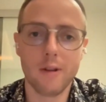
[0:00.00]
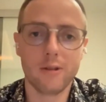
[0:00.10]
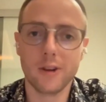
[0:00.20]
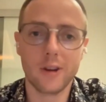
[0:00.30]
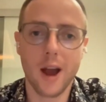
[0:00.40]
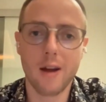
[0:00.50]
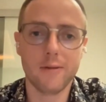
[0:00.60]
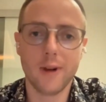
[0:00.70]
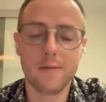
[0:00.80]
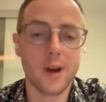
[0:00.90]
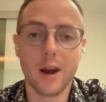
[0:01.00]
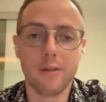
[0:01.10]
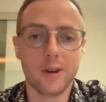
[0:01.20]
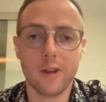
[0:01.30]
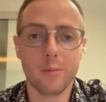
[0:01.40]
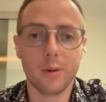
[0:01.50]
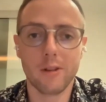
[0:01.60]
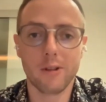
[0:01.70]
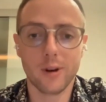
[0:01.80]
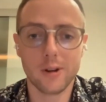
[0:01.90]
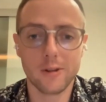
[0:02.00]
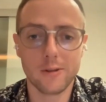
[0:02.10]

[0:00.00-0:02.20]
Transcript: I've seen other brands too.